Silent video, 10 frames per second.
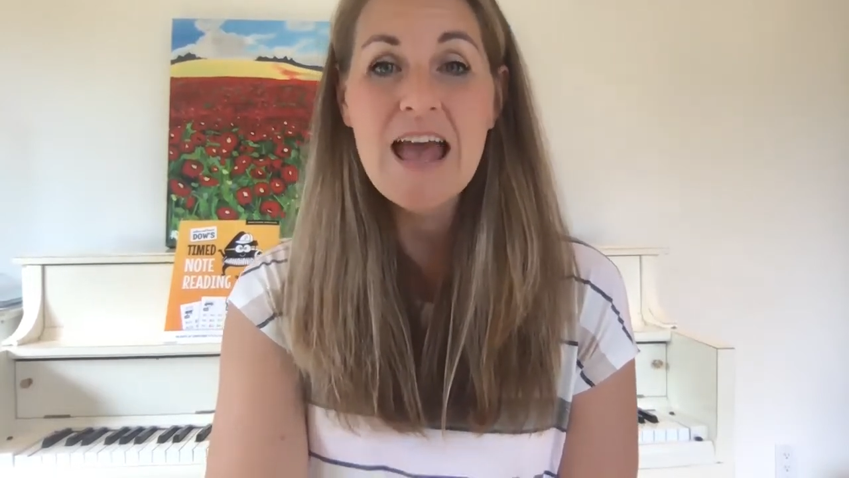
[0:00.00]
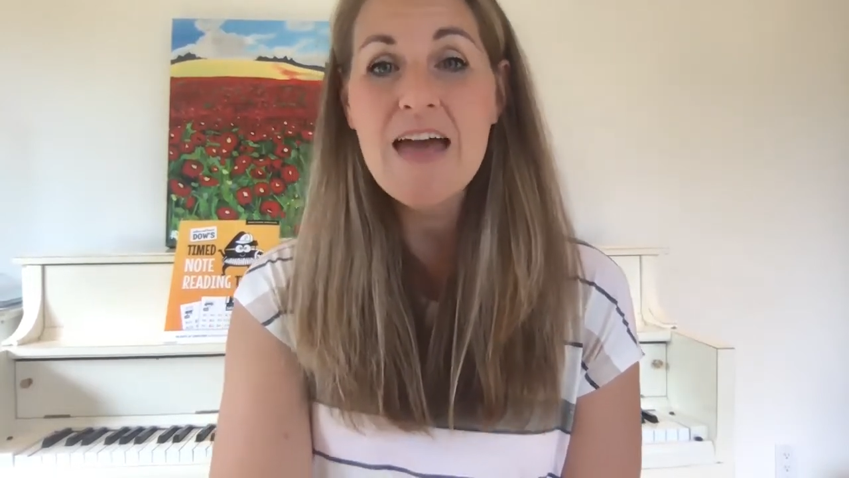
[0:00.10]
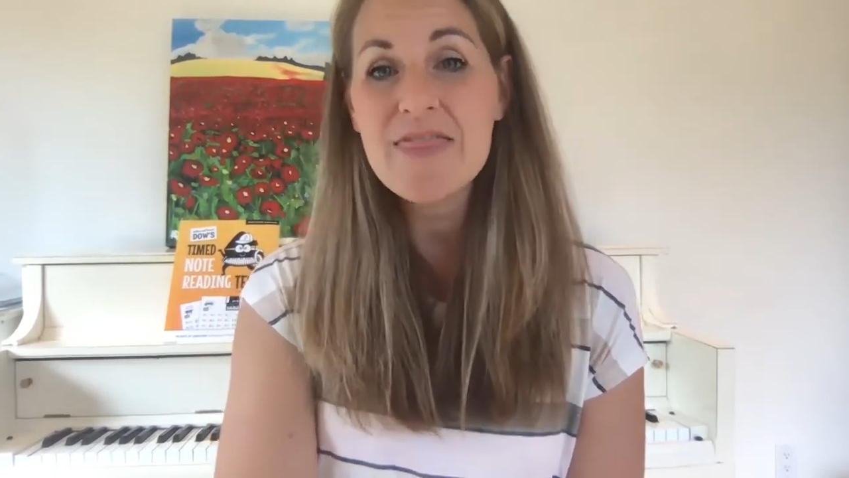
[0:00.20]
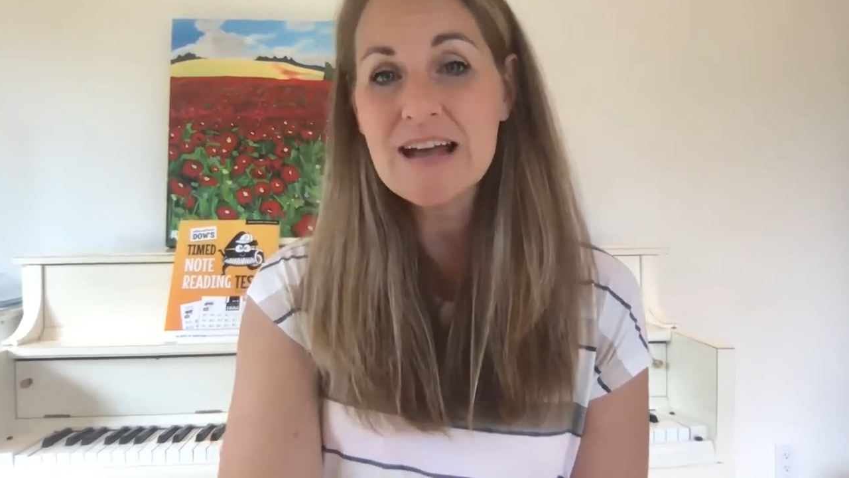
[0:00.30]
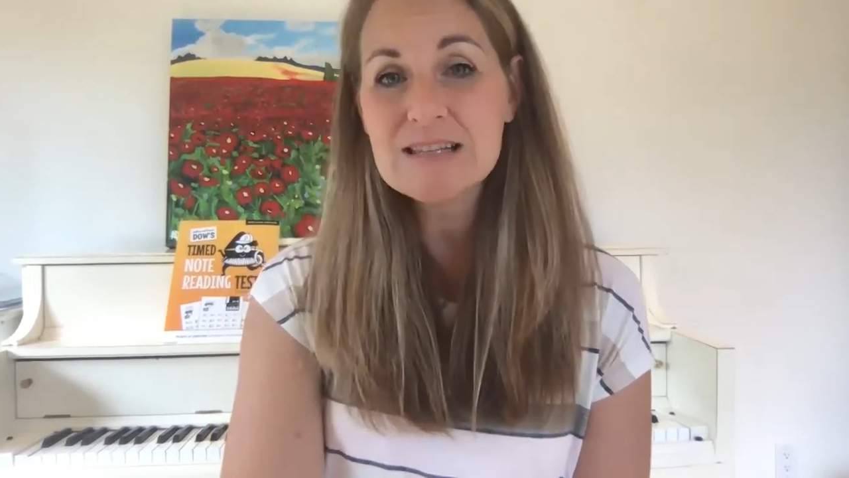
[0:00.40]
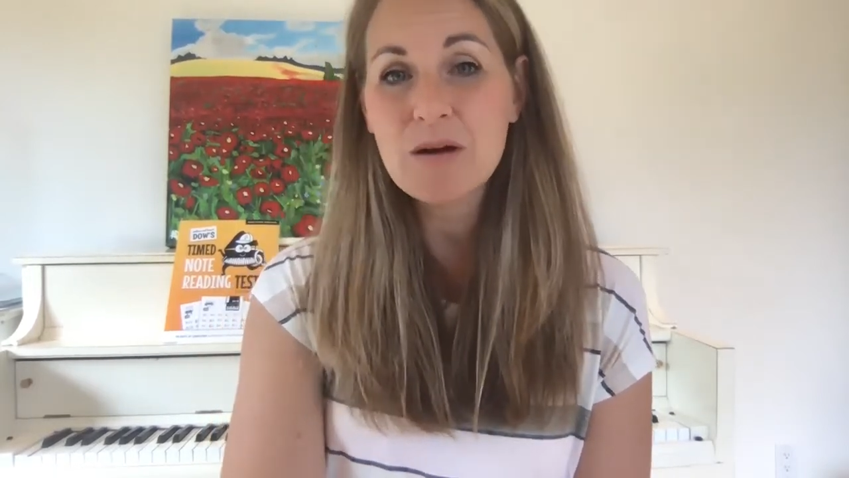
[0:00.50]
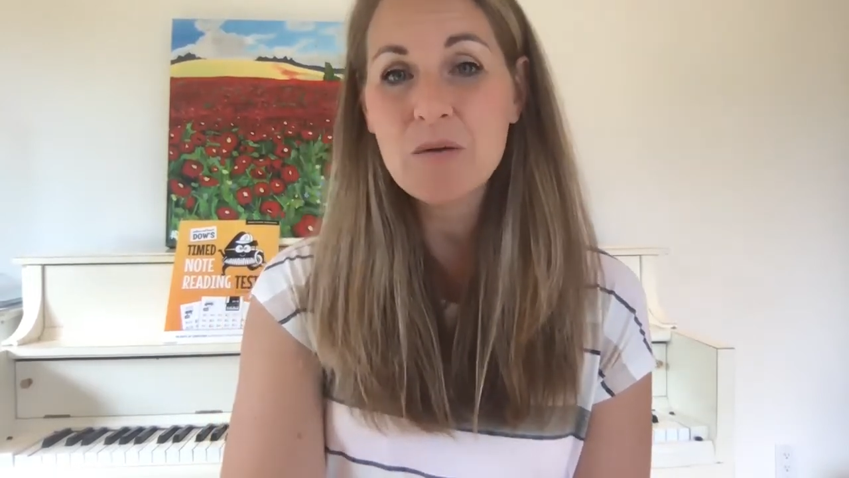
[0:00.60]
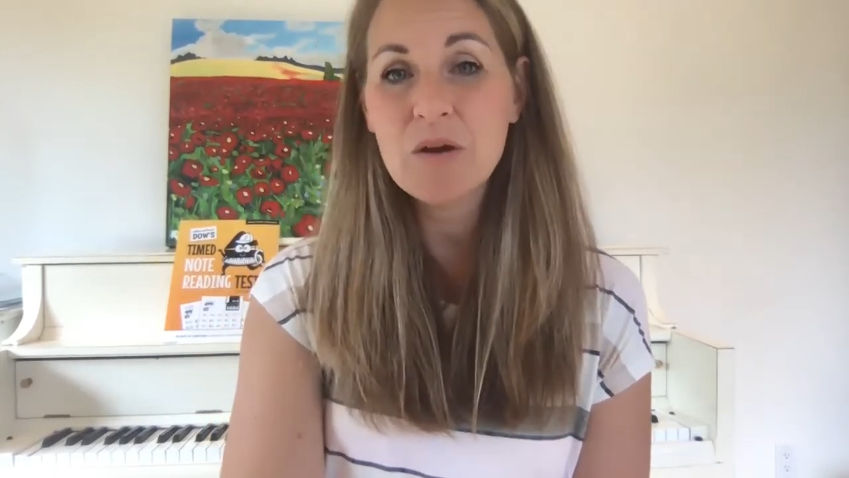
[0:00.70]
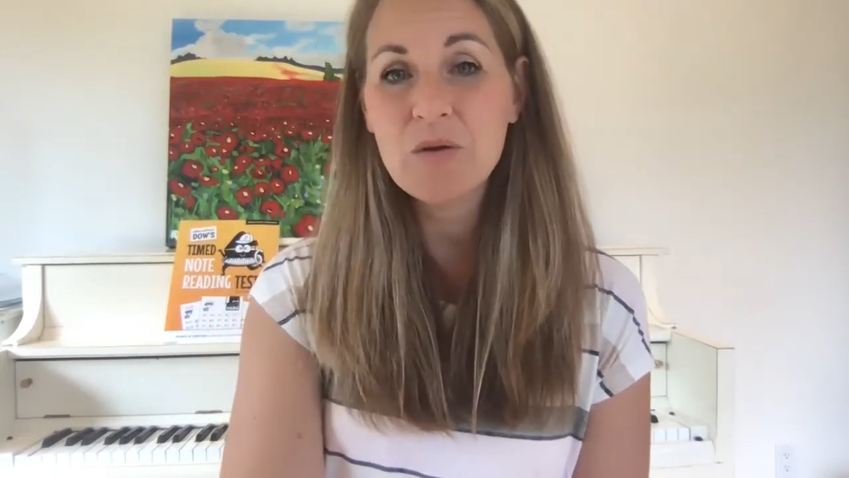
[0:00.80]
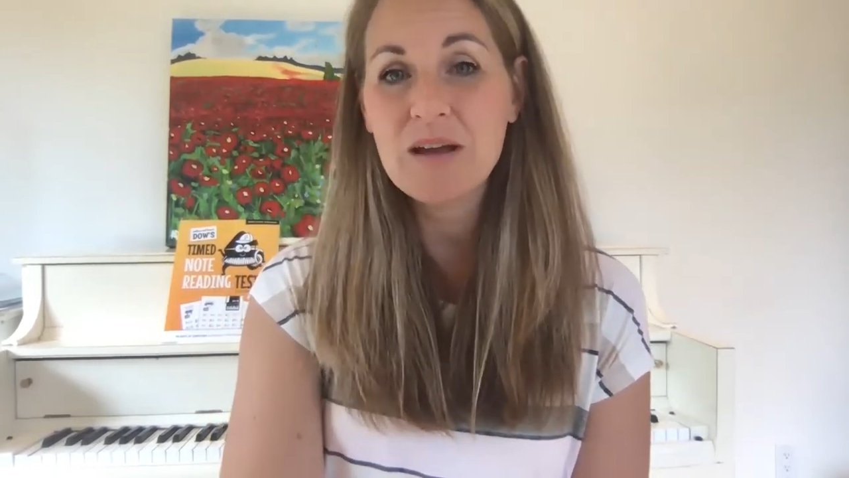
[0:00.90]
And that's why
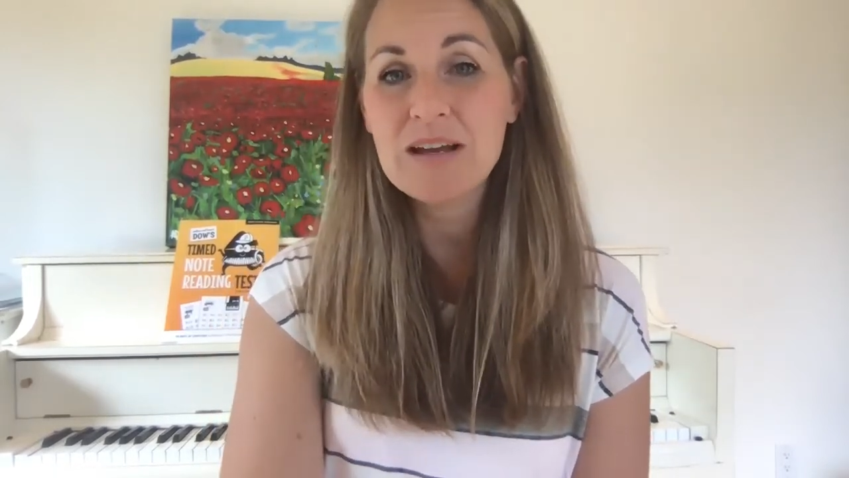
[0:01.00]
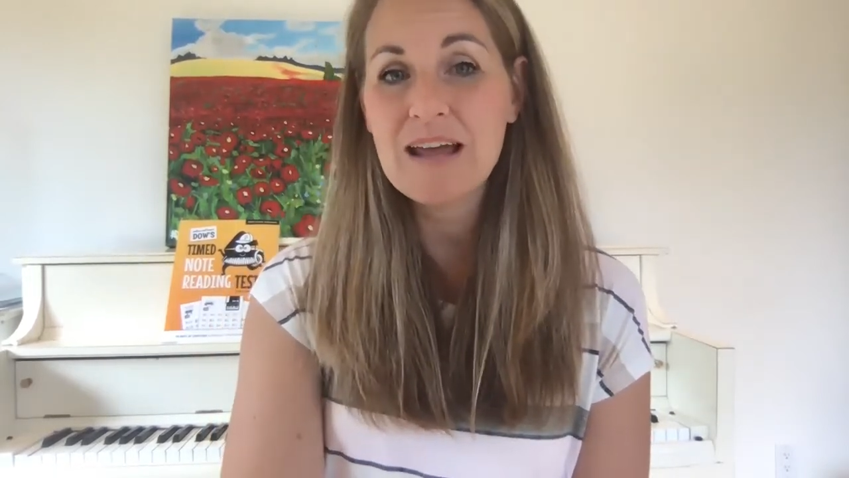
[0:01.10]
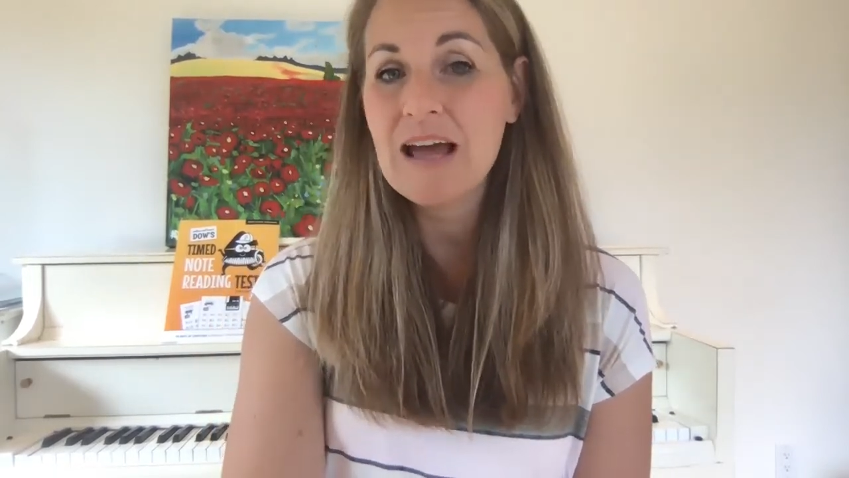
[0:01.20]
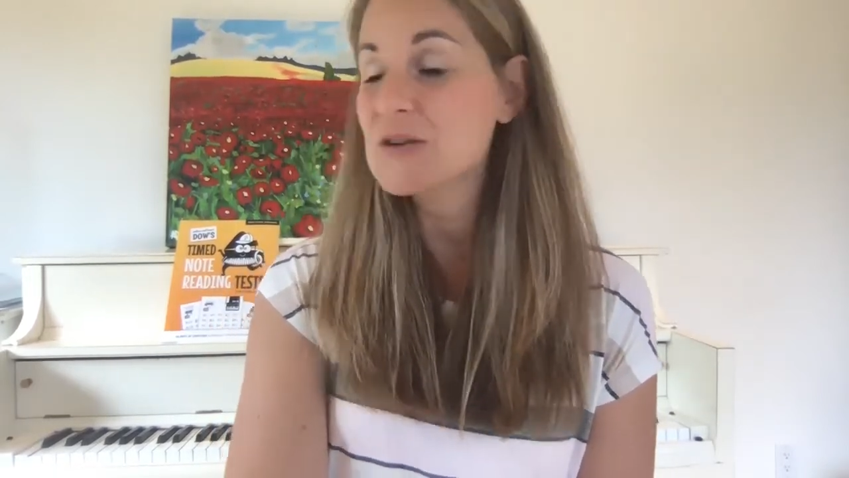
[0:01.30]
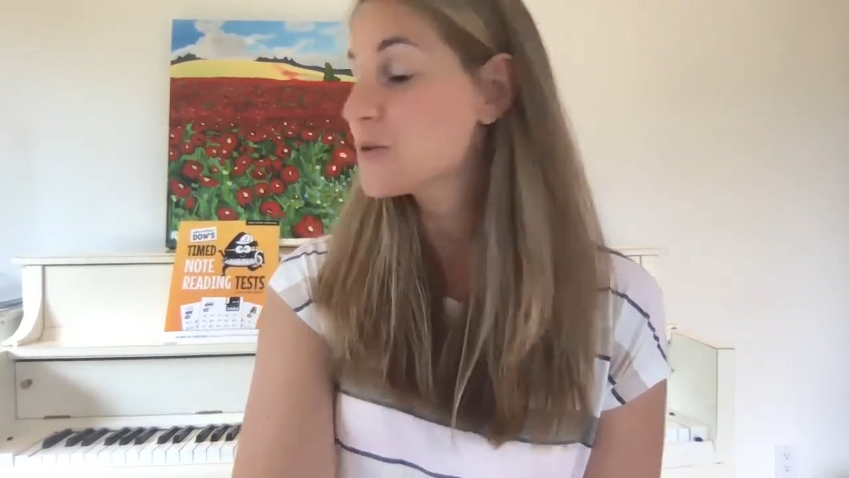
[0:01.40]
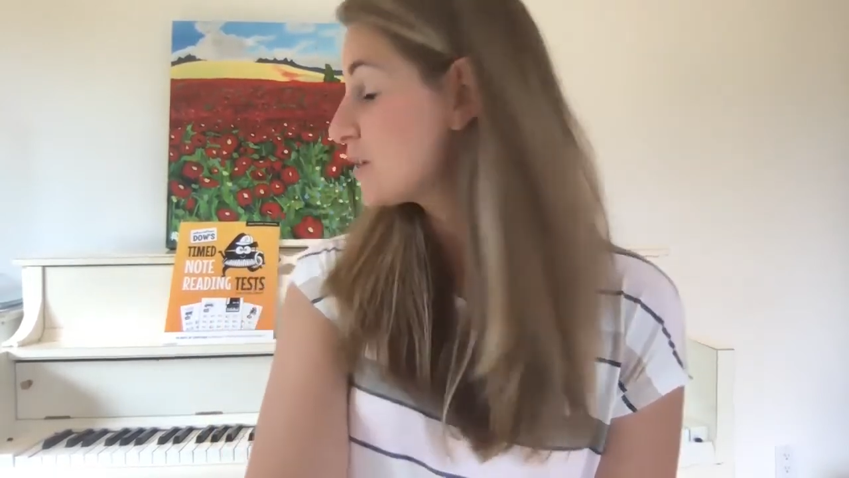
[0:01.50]
we created Andrea and